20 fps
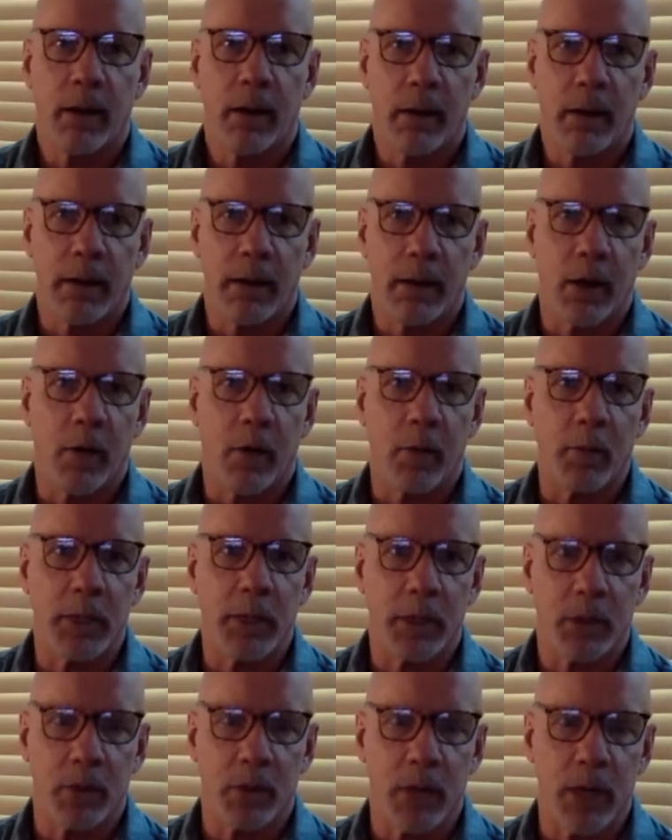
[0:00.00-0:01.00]
it helped
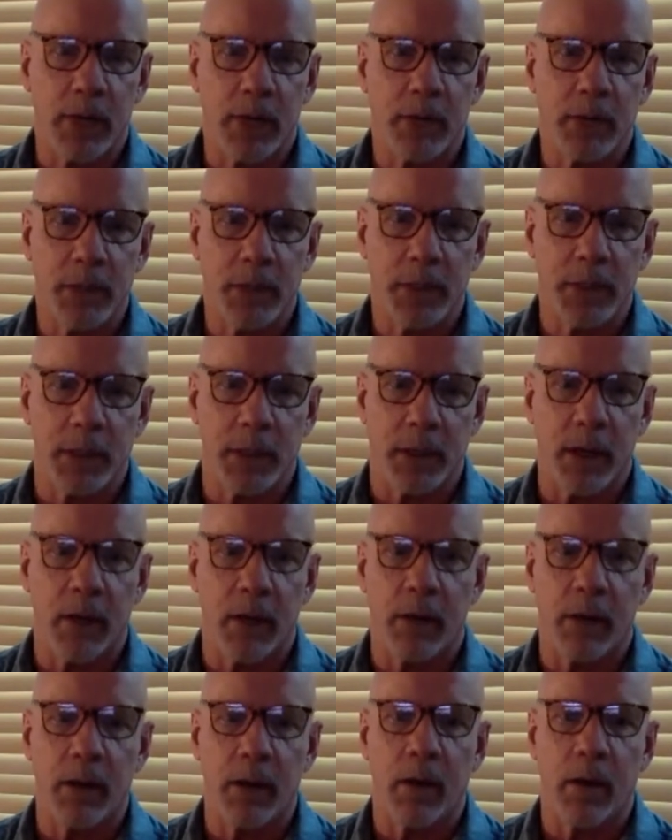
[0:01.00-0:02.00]
me create this
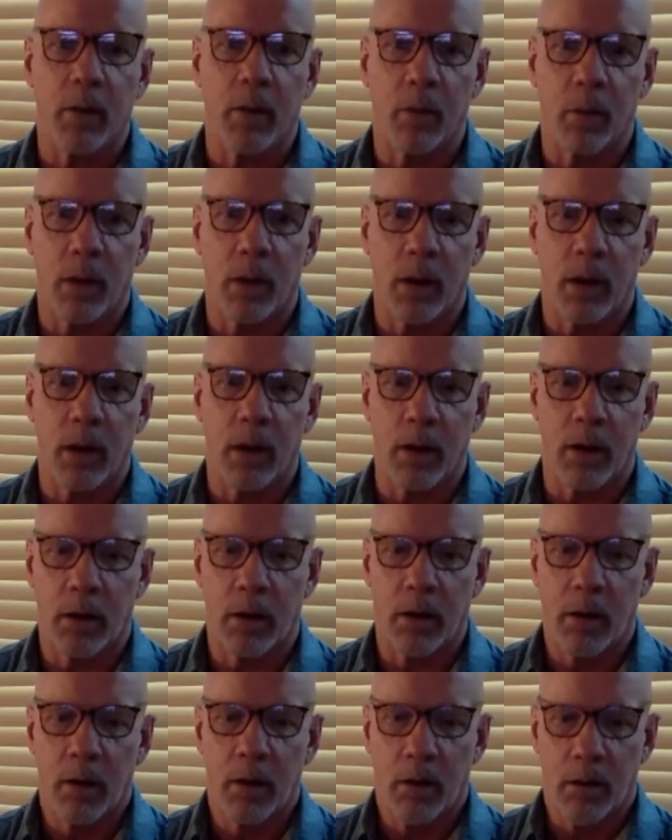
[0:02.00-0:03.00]
scenario
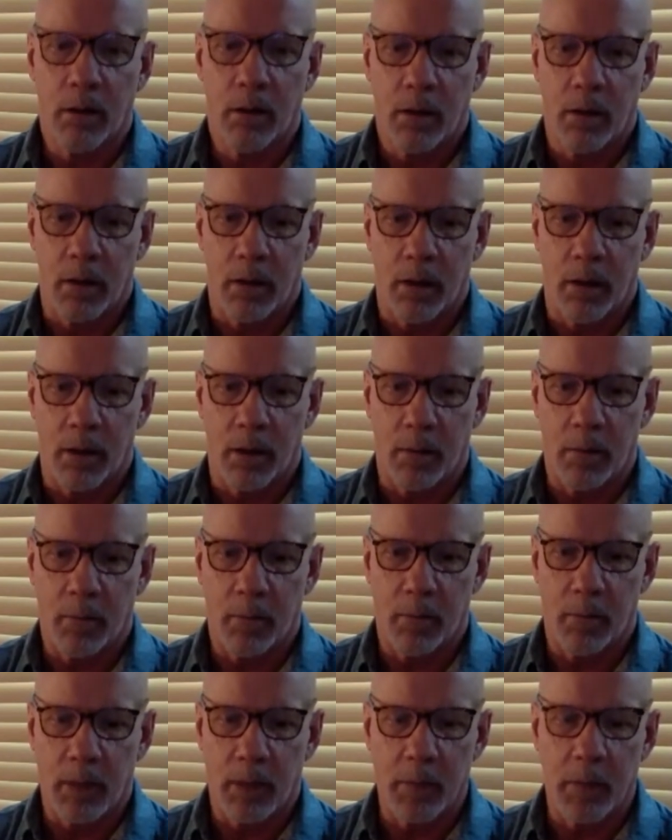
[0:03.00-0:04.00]
where
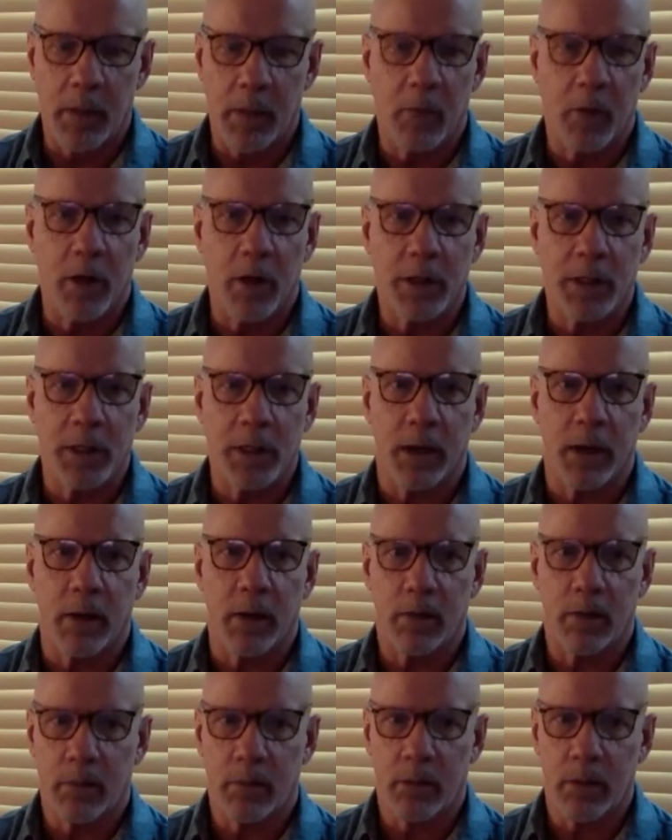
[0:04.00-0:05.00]
Emil
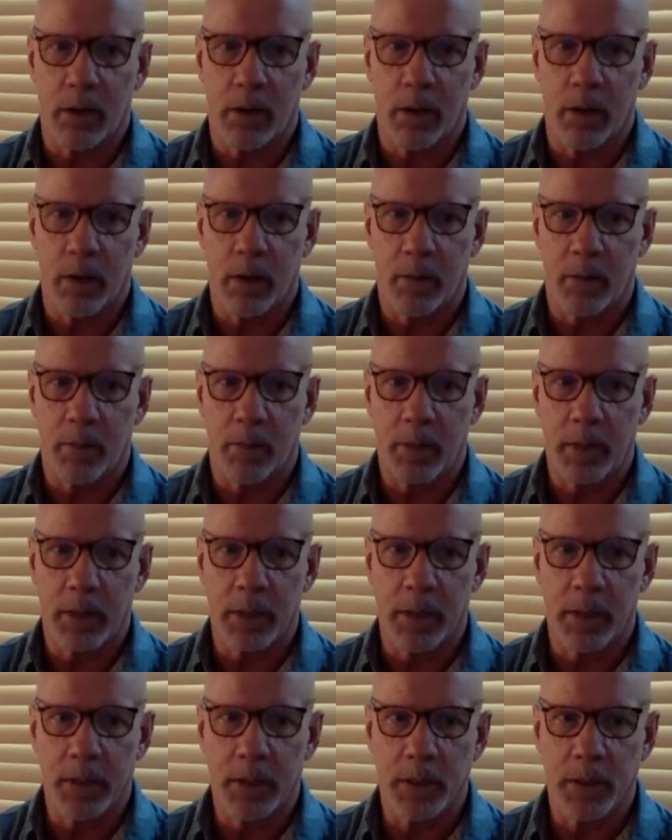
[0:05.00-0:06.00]
Martel
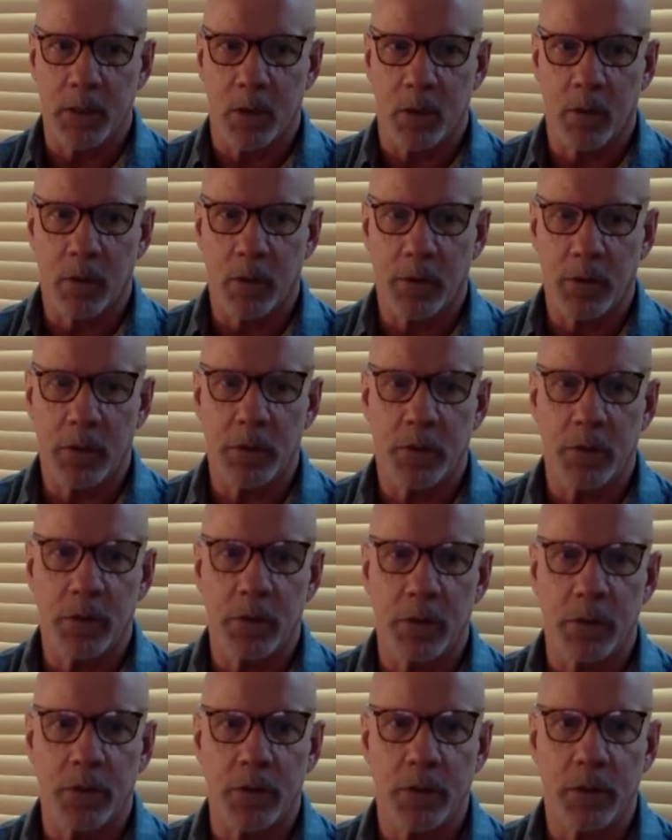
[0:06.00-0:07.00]
is told to shoot
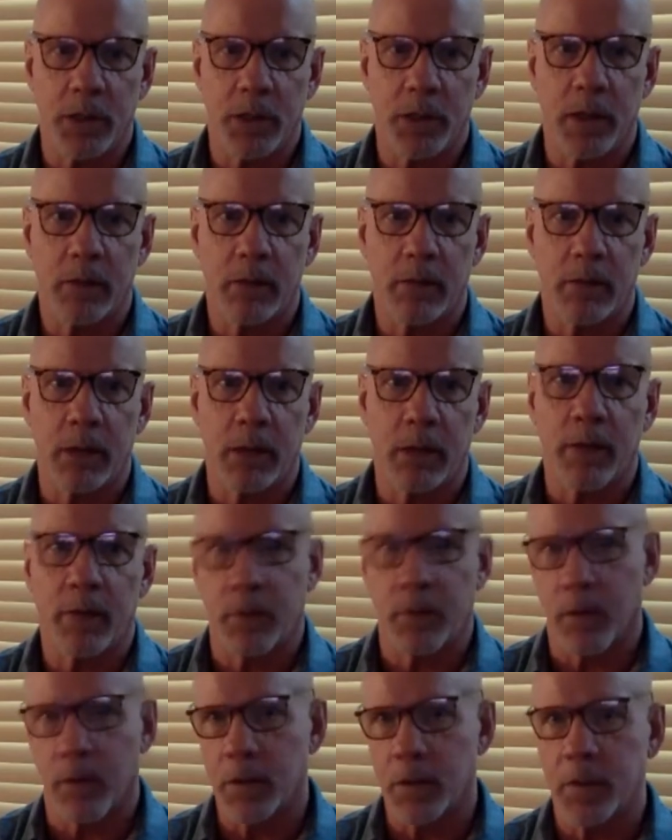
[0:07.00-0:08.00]
Jews. And
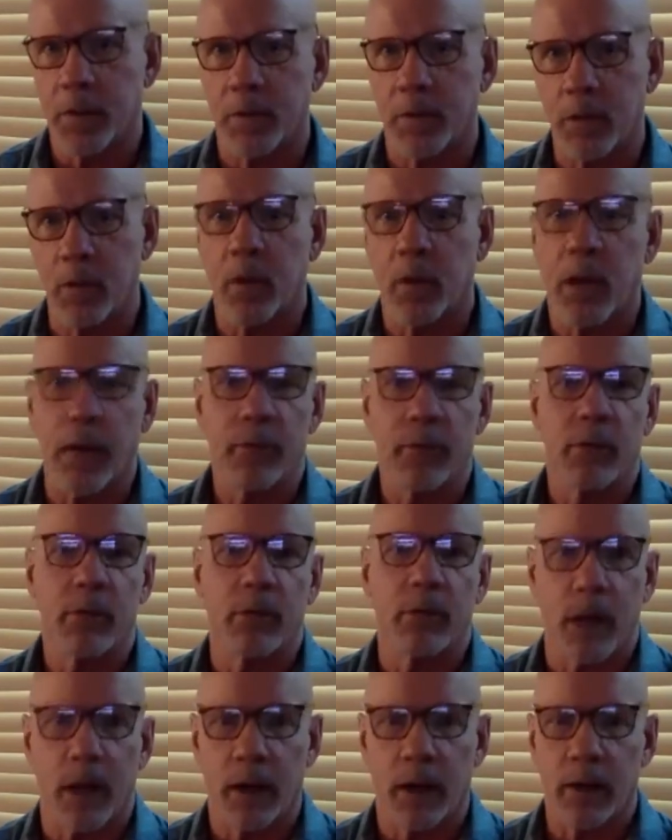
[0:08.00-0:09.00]
for those of you who haven't
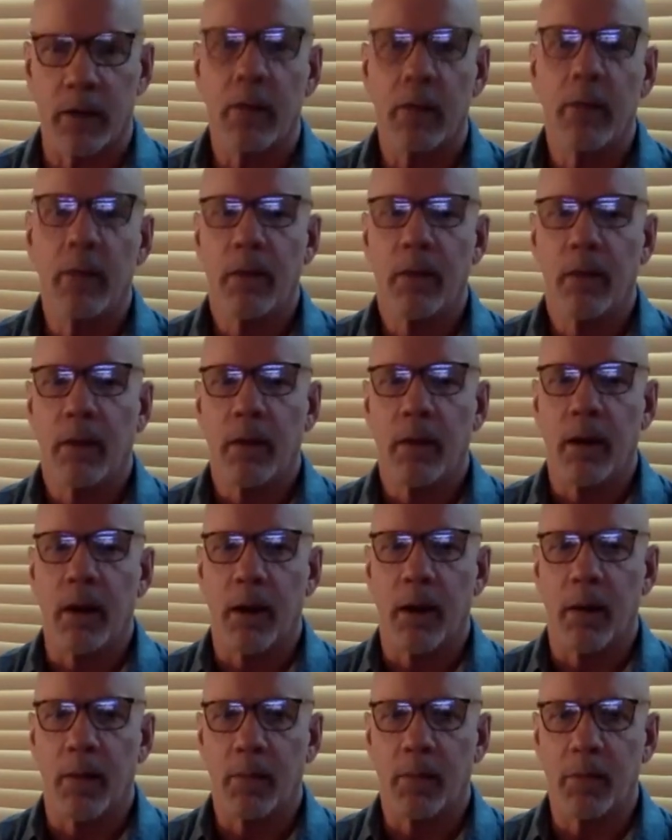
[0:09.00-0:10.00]
read it,
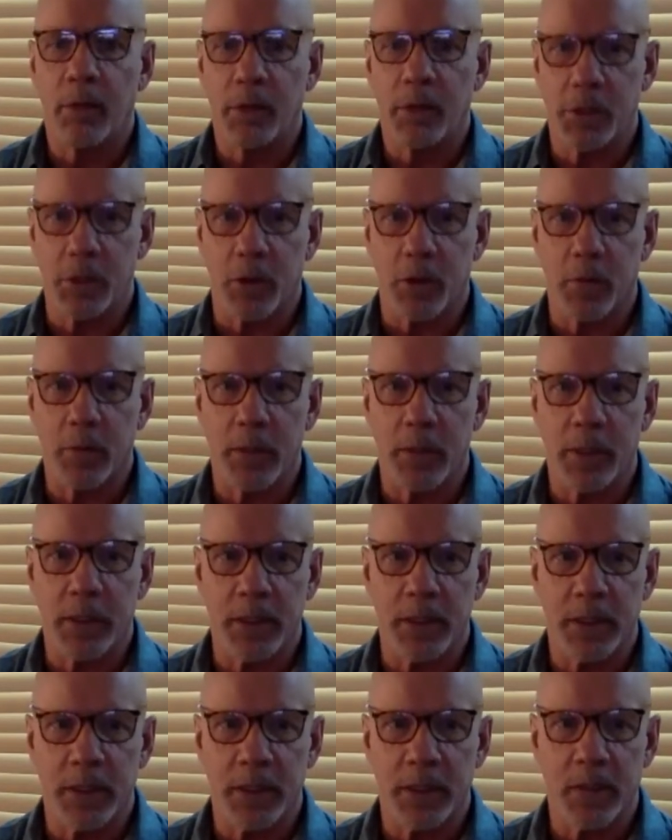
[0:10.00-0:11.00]
you should,
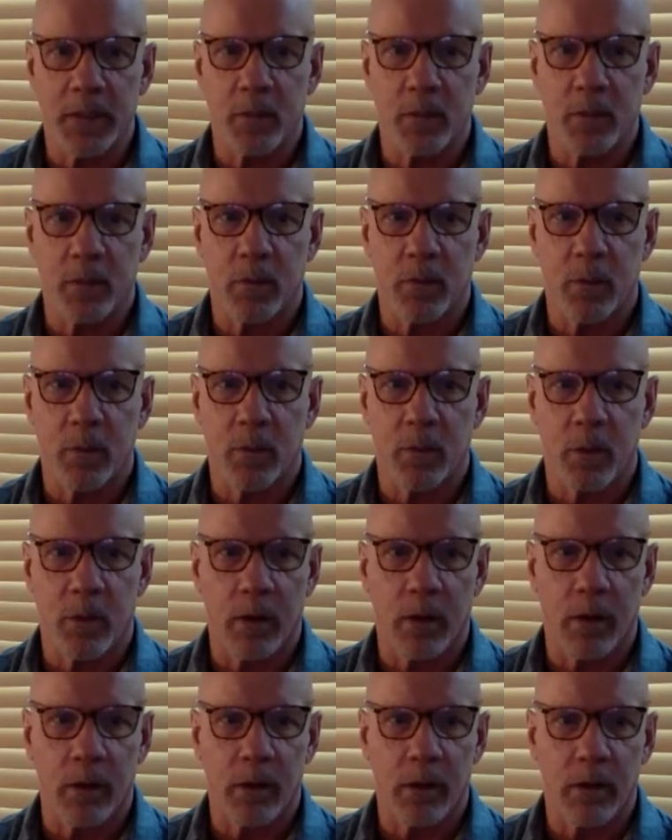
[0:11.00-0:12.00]
because it's
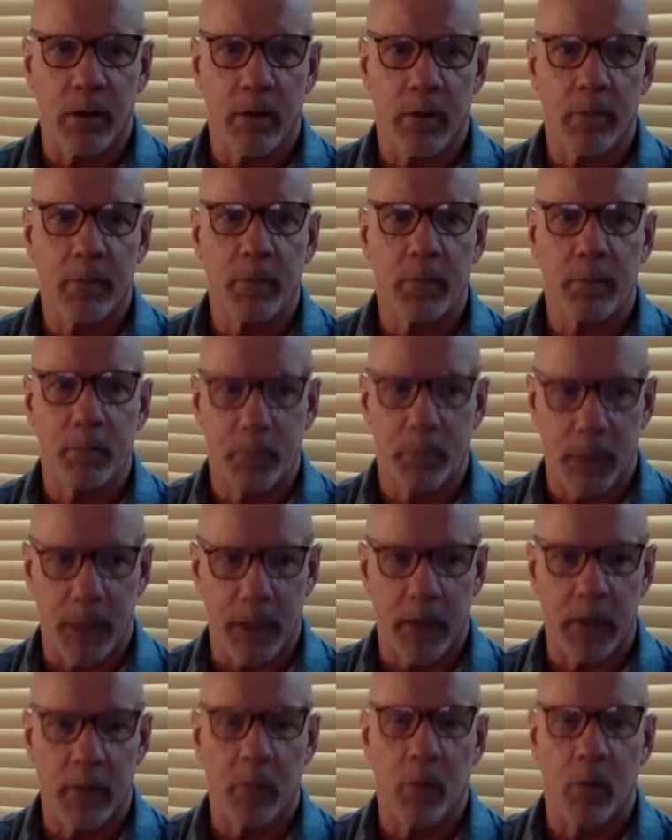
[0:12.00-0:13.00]
one of the
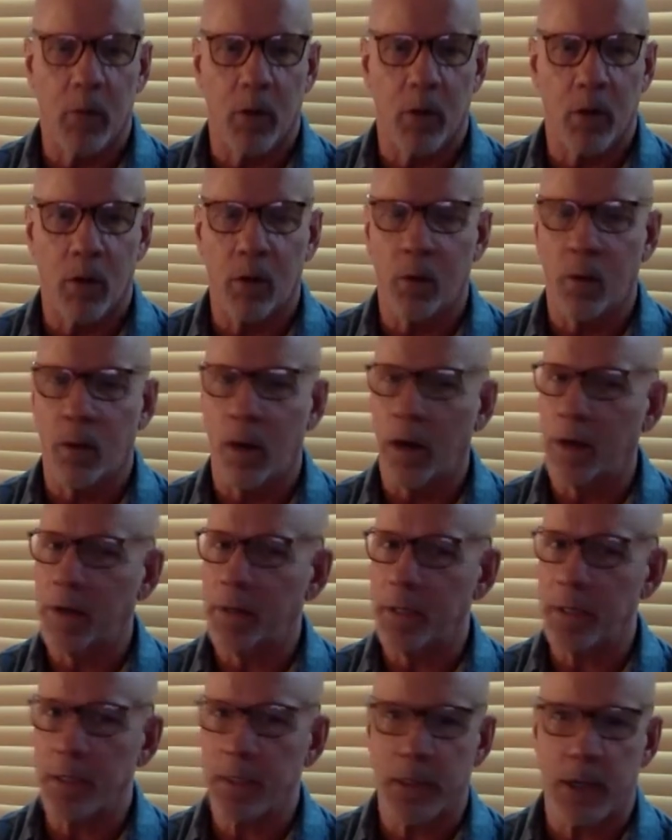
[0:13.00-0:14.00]
better moral
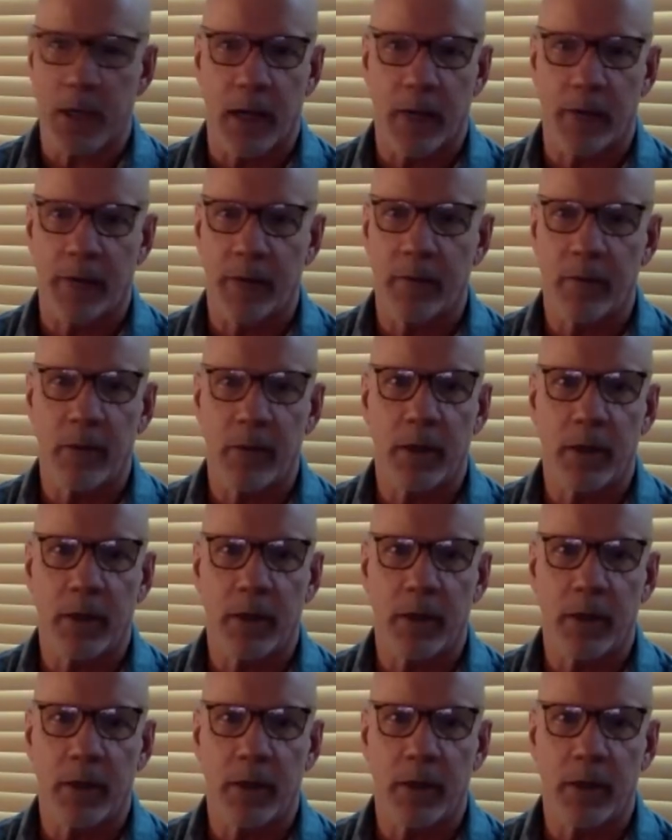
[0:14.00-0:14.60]
quandaries I've ever